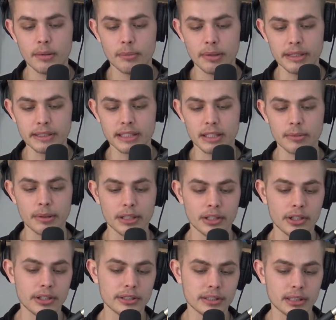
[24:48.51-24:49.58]
But it's going to be
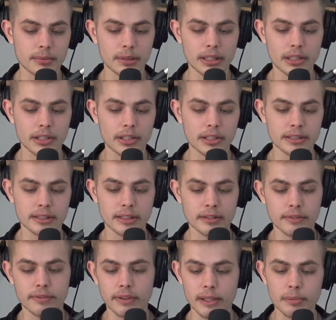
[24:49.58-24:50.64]
good. It's going to be good. He's going
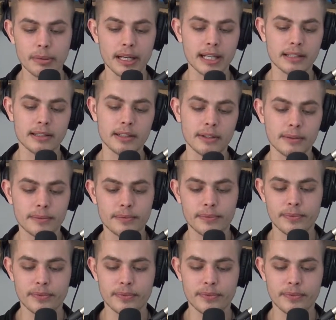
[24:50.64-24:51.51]
to fight back, though.